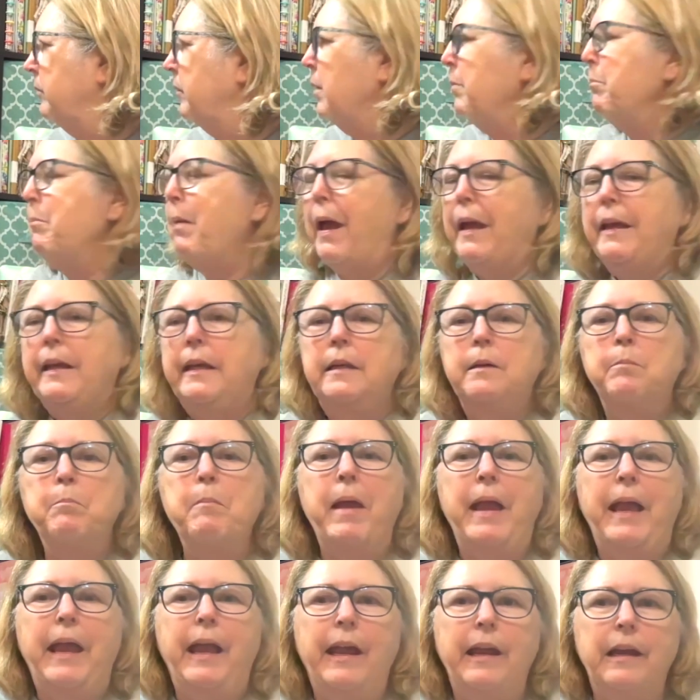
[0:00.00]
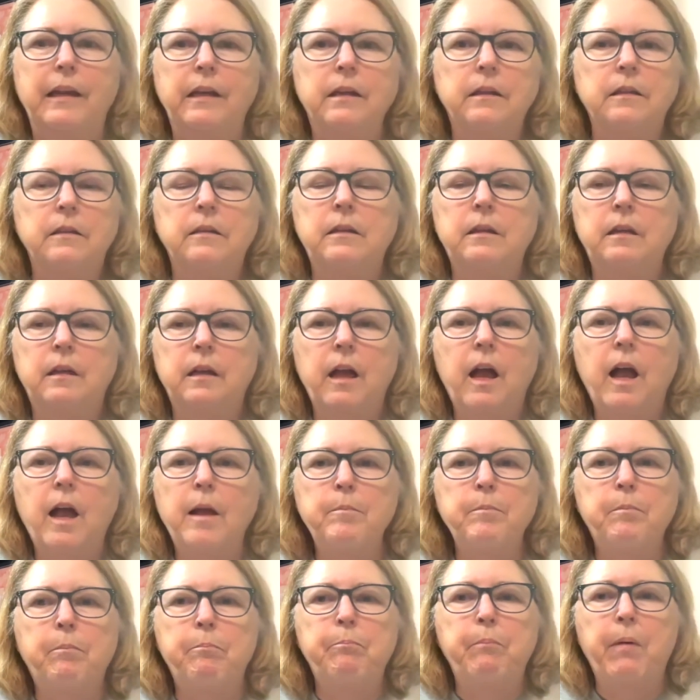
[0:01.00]
back in May.
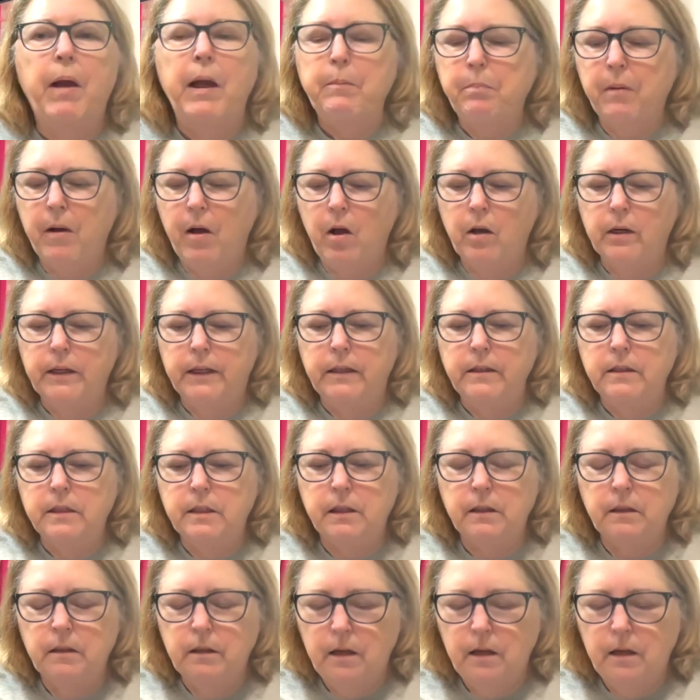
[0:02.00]
I bought it.